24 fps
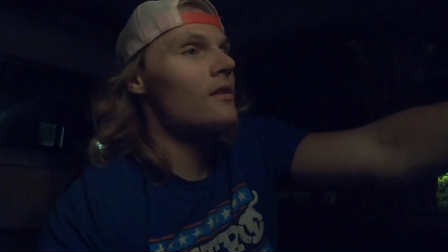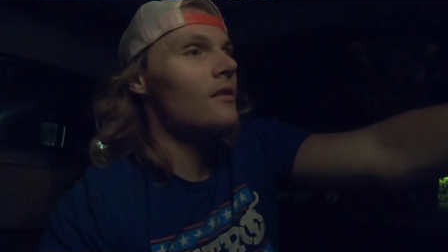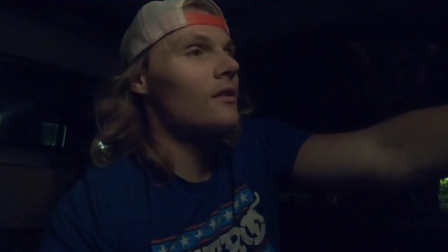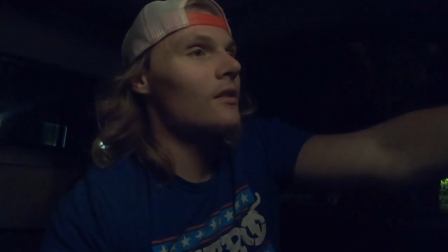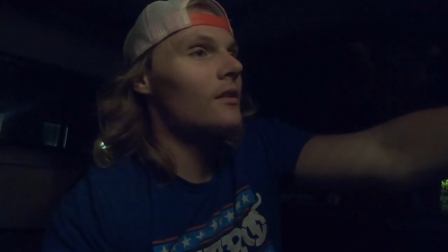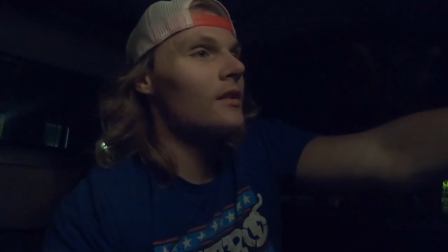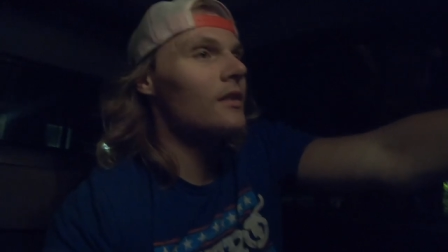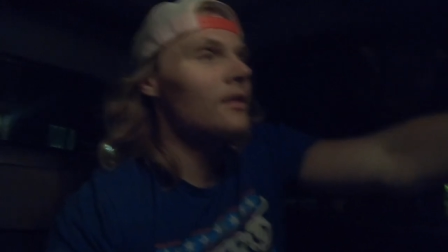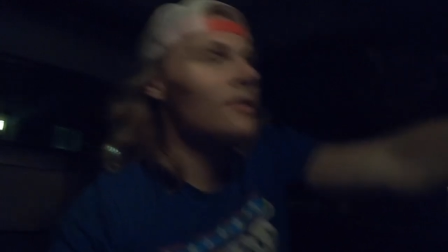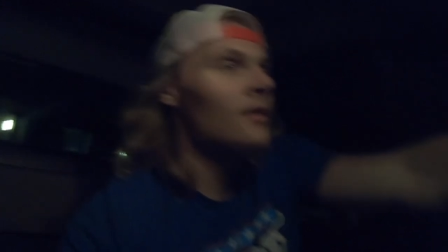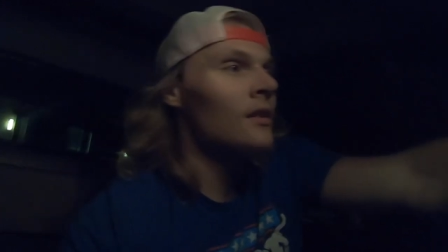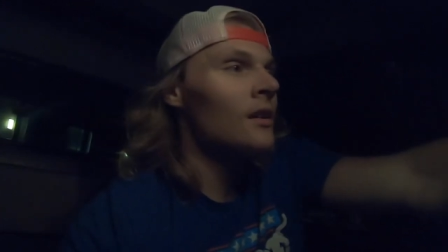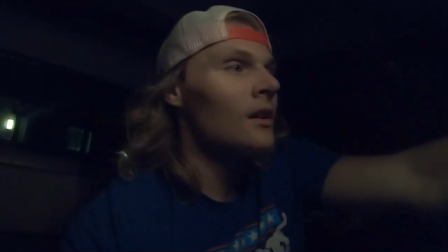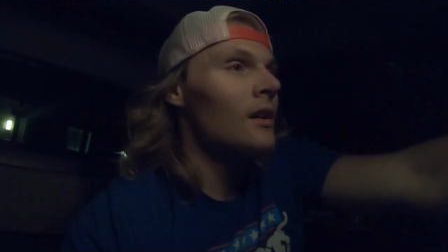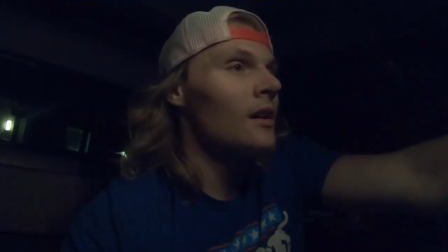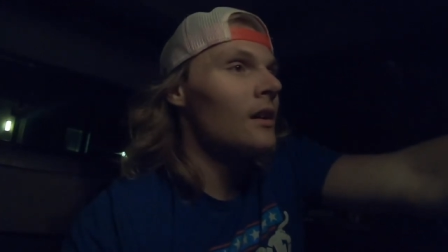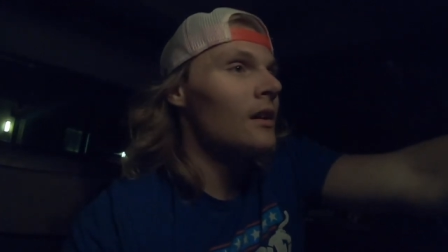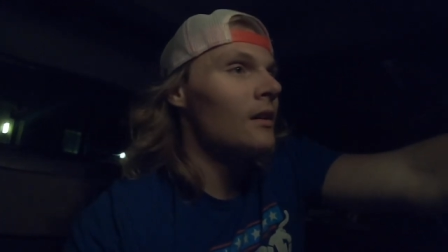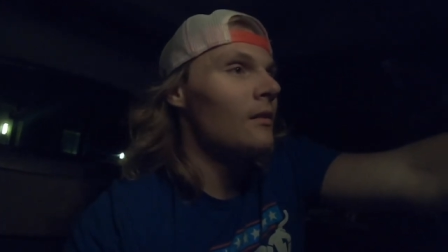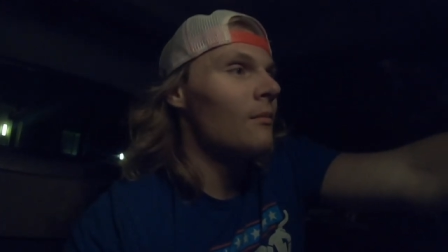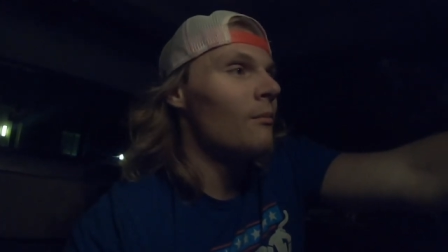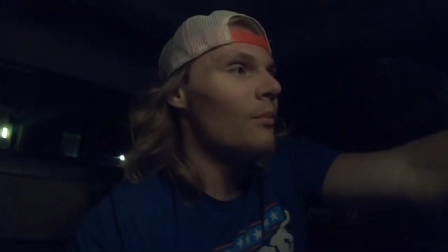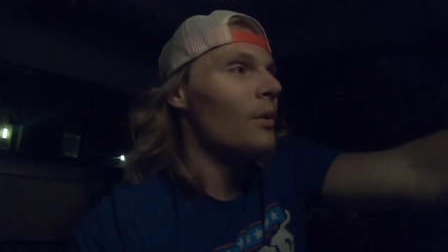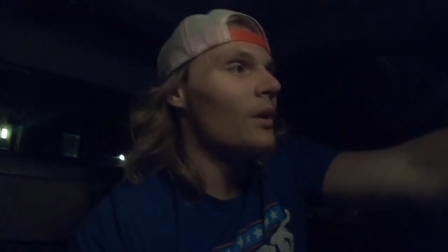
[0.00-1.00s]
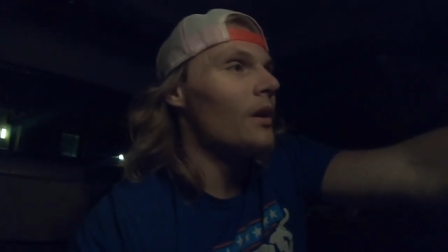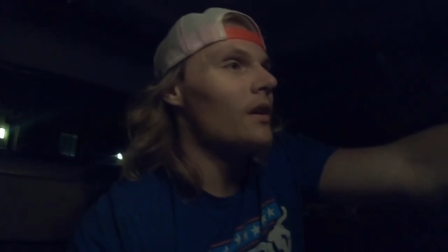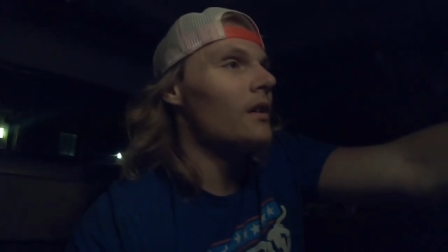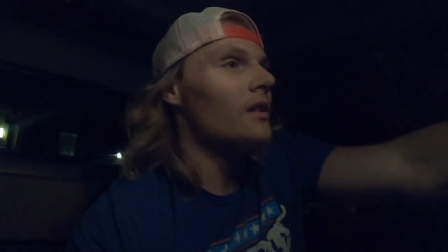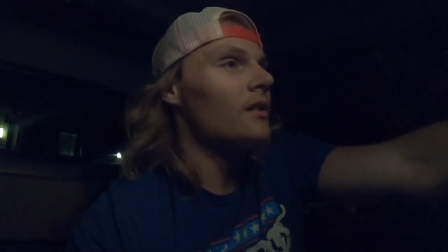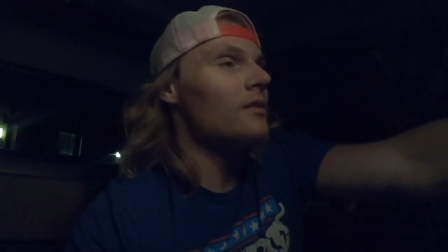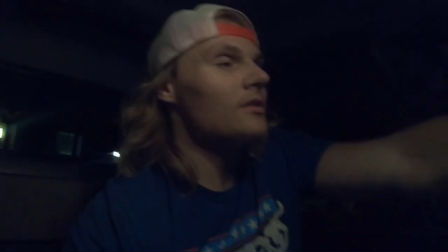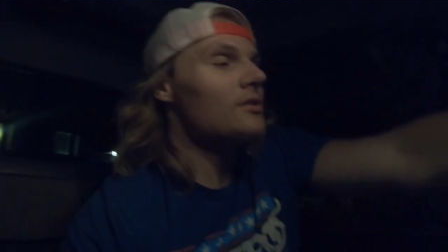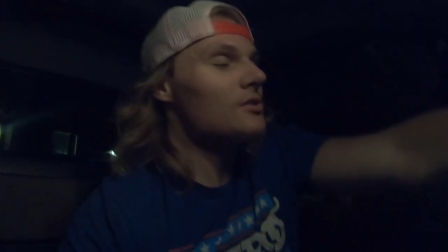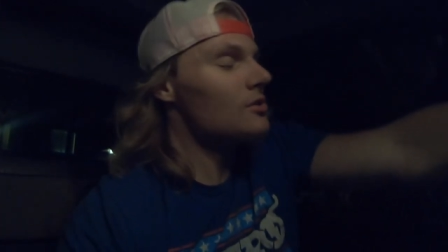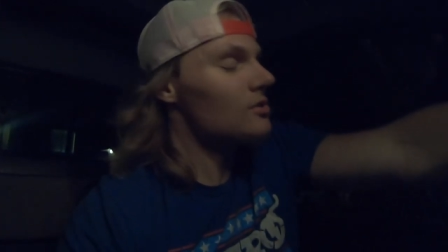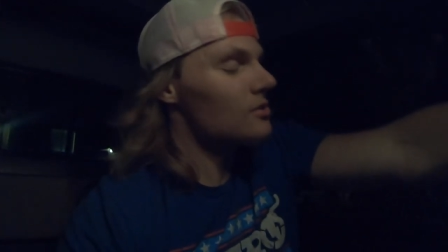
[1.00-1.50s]
on it. But
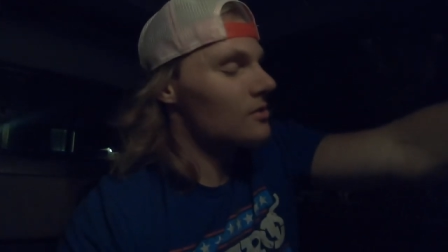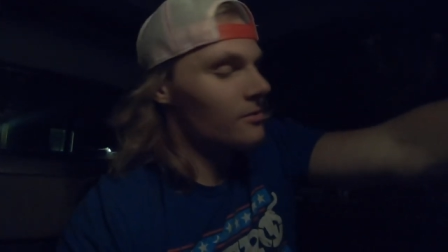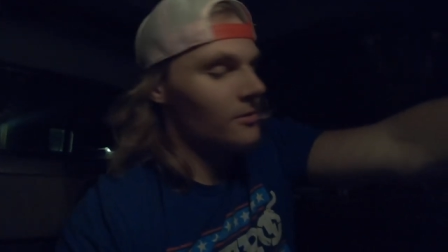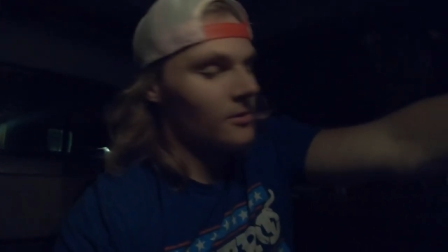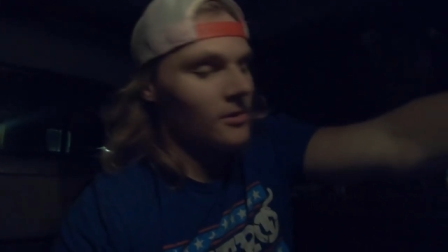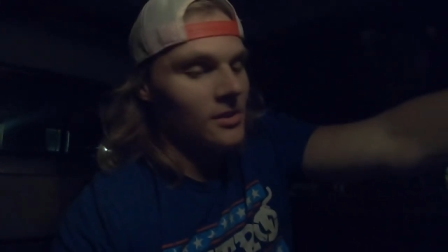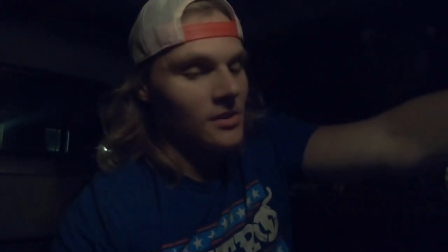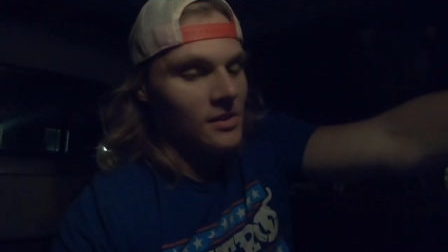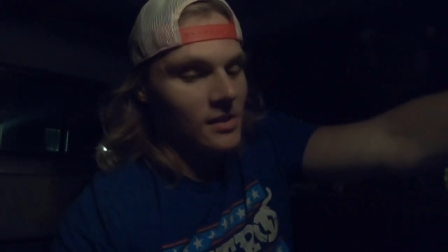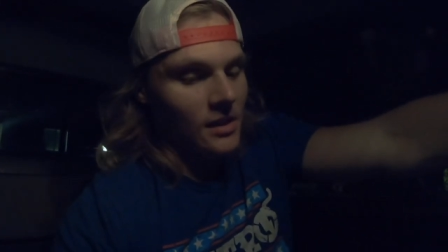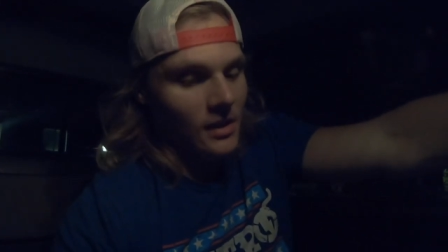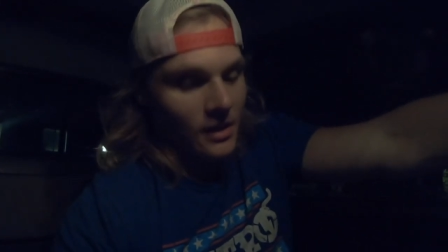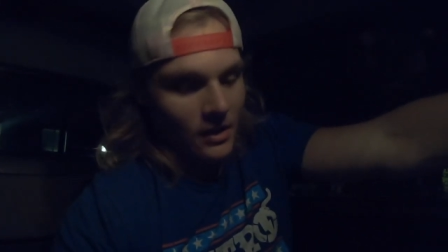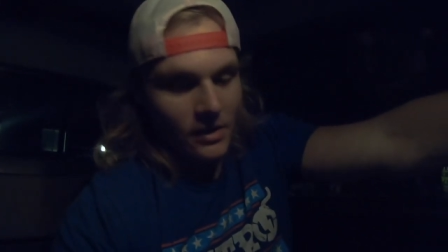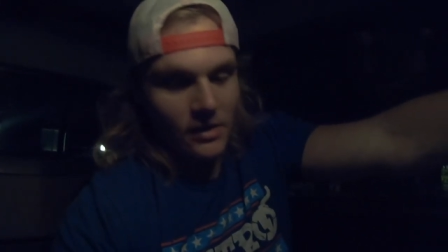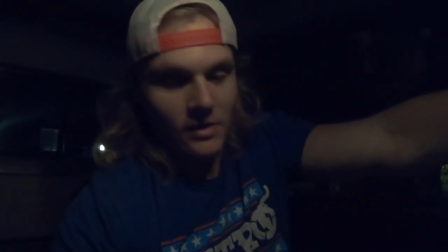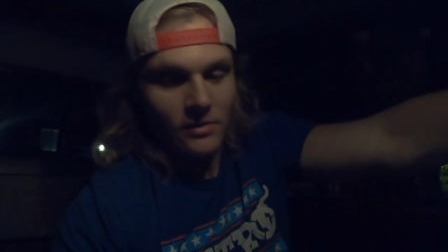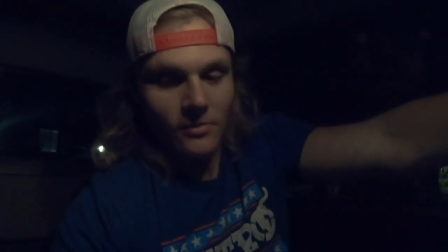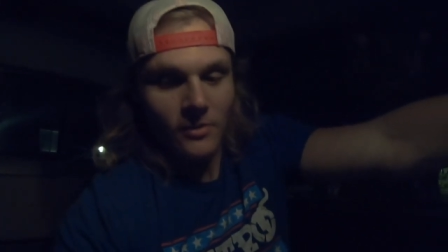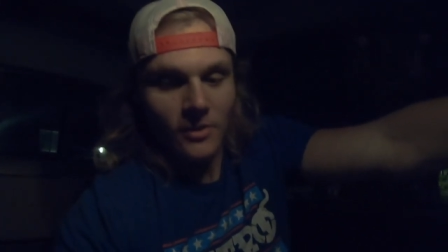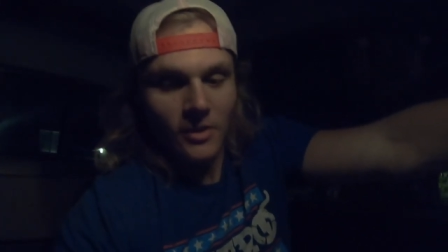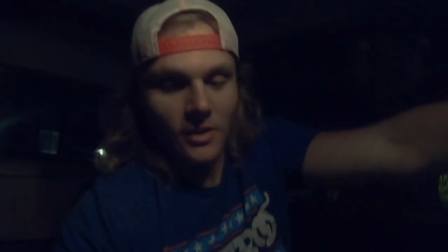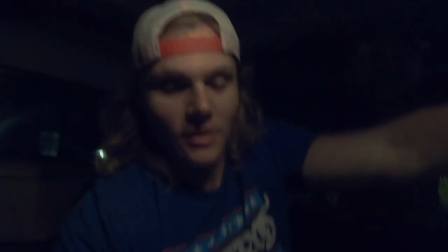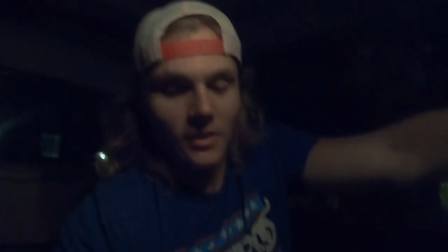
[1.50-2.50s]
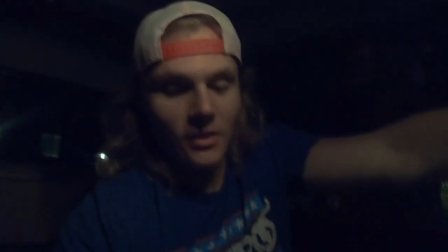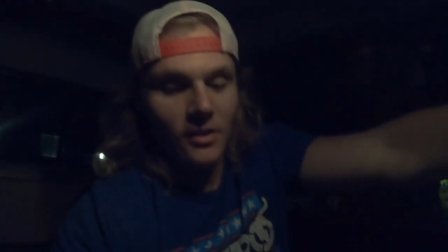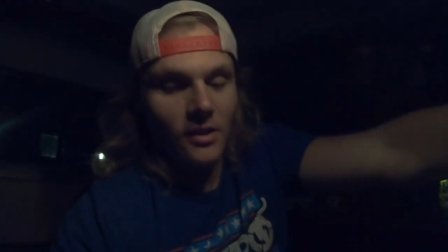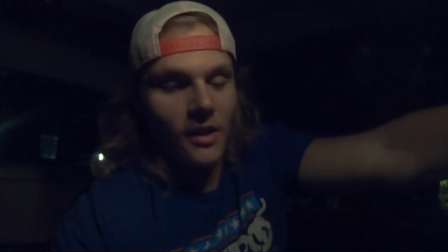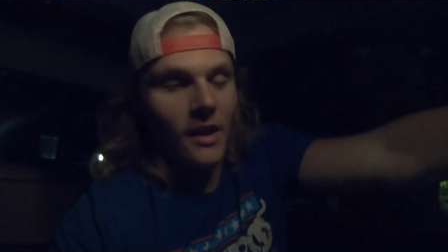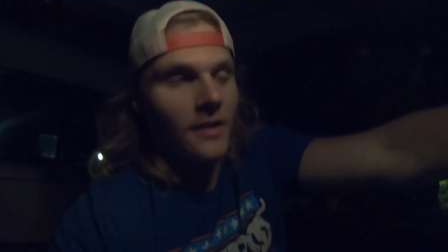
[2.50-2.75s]
just for the sake of this video,